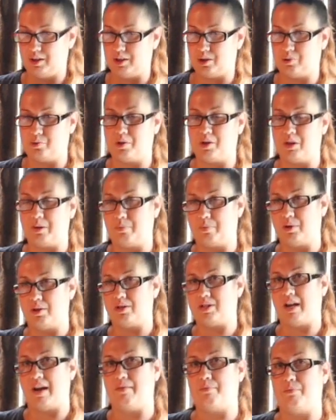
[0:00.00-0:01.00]
to where the
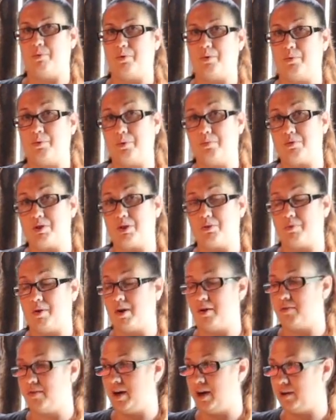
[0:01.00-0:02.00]
birds have more room to
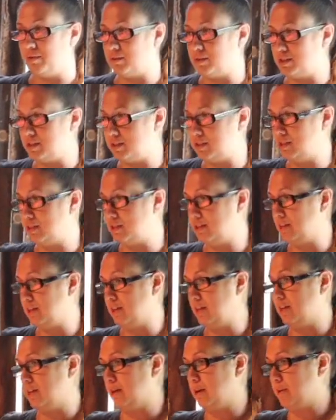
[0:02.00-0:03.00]
run around.
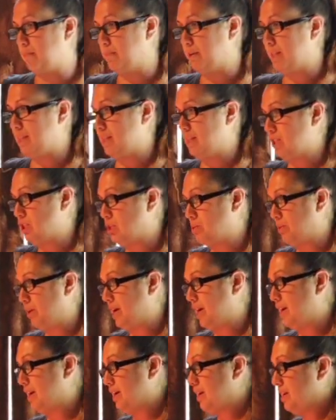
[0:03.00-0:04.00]
But this
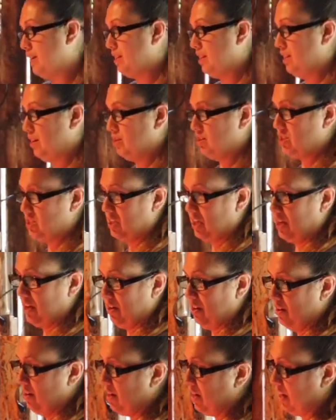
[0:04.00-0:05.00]
way, they're
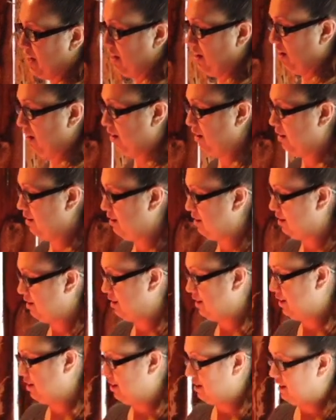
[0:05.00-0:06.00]
secure in here.
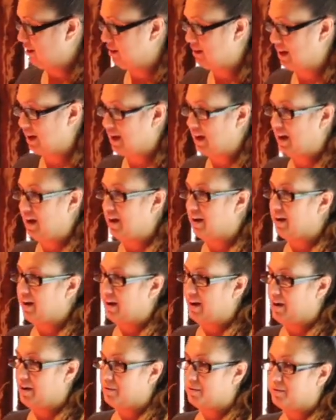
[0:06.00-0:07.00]
They can't get
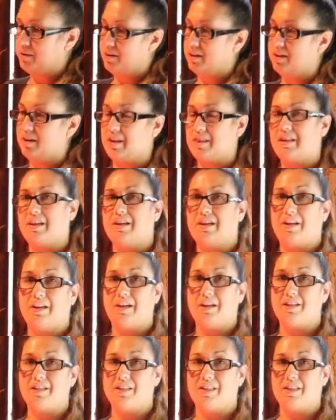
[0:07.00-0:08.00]
out. Nothing can
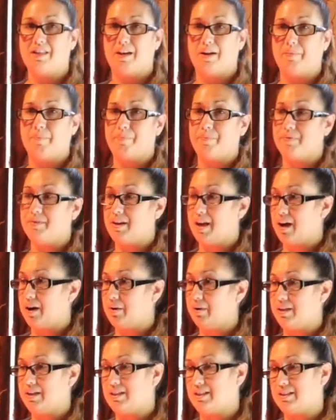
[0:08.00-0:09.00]
get to them.
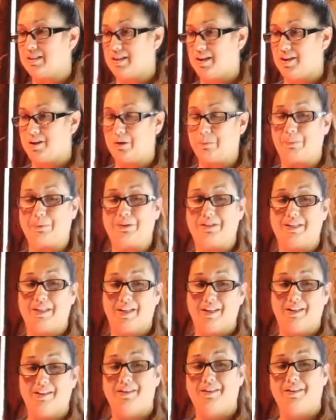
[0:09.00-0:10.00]
Now it is
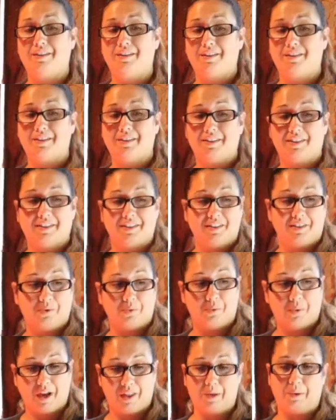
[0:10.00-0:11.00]
100%
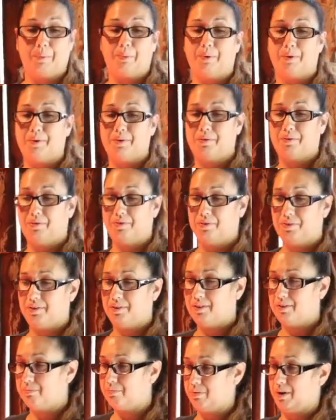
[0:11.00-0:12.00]
weatherproof,
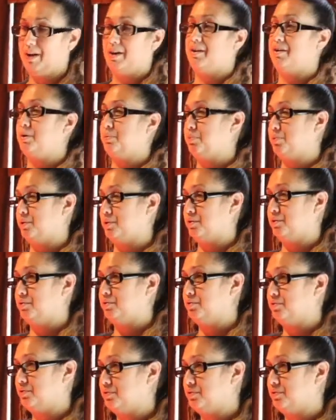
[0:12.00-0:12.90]
predator-proof.